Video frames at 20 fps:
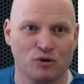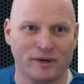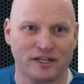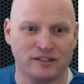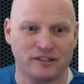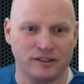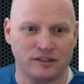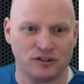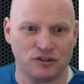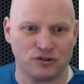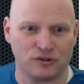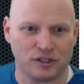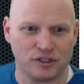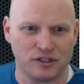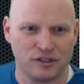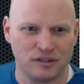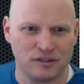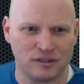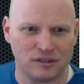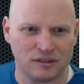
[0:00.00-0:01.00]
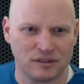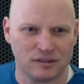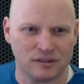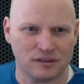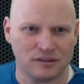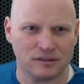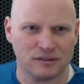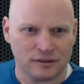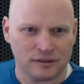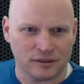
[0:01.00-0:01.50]
Go back to the instructions.
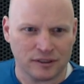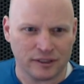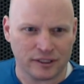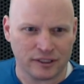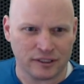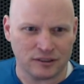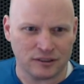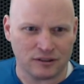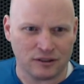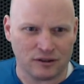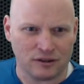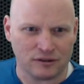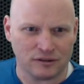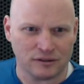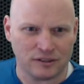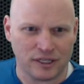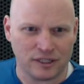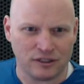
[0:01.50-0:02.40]
Click install.